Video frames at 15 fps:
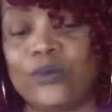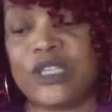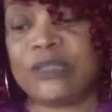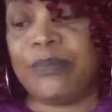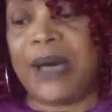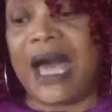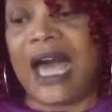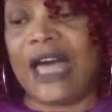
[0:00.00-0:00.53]
what's
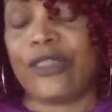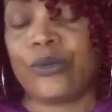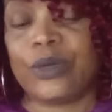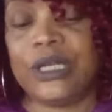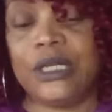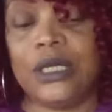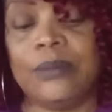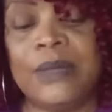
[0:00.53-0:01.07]

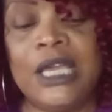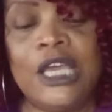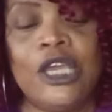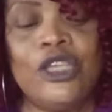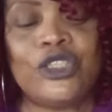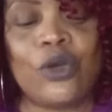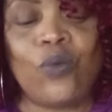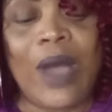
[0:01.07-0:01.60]
bothering them.
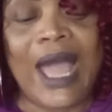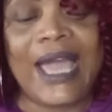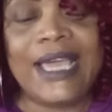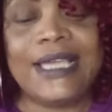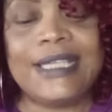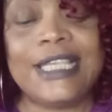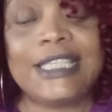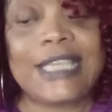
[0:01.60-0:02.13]
So why
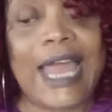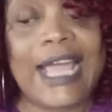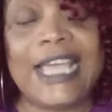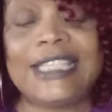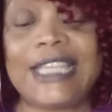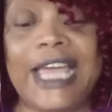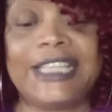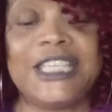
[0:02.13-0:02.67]
is
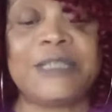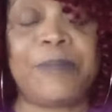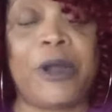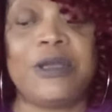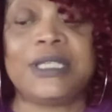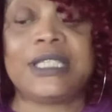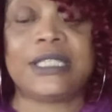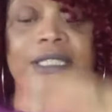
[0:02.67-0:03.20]
it's like this
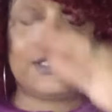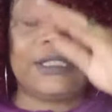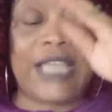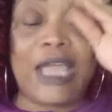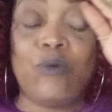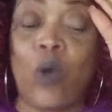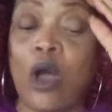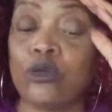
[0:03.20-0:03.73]
person,
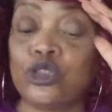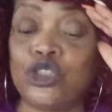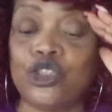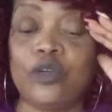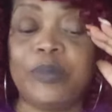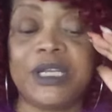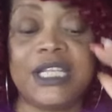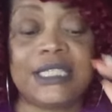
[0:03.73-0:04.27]
they want
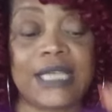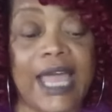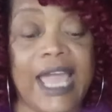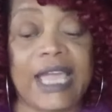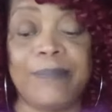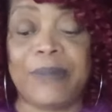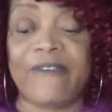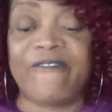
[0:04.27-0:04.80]
you, but it's
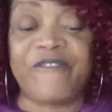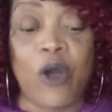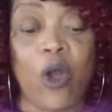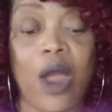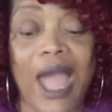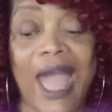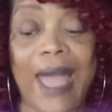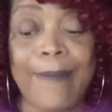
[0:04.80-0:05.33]
like,
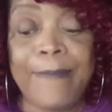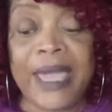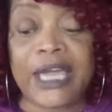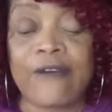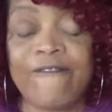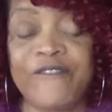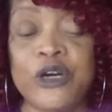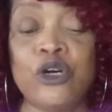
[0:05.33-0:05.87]
before I make
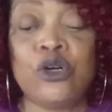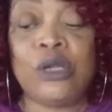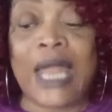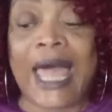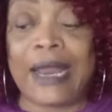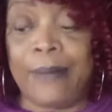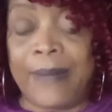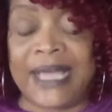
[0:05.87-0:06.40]
a fool
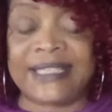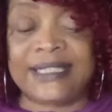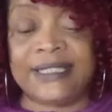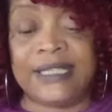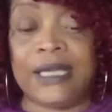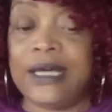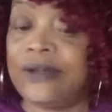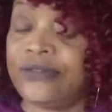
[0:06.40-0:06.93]
out of
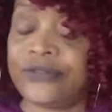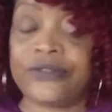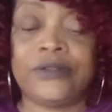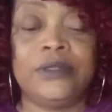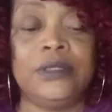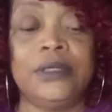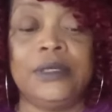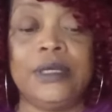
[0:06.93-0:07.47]
myself,
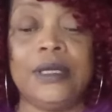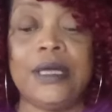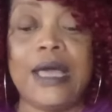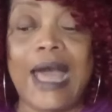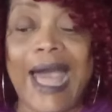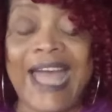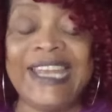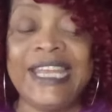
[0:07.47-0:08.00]

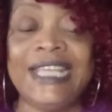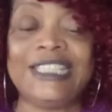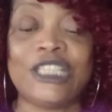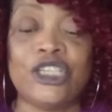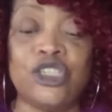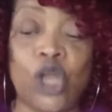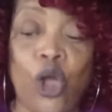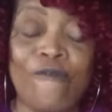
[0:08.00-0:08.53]
I need to
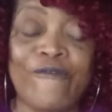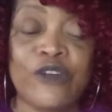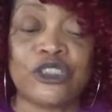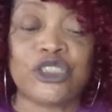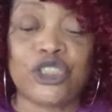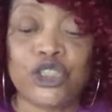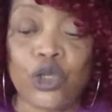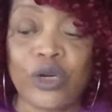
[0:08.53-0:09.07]
know for
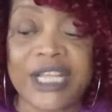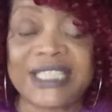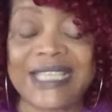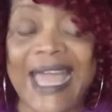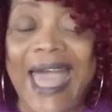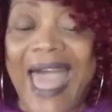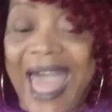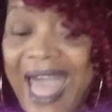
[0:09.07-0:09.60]
sure. They say,
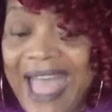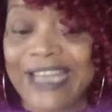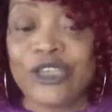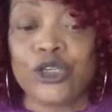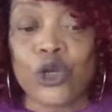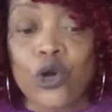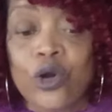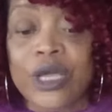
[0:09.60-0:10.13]
I
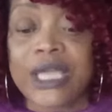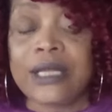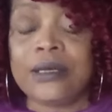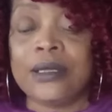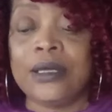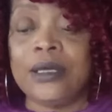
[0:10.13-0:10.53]
do it.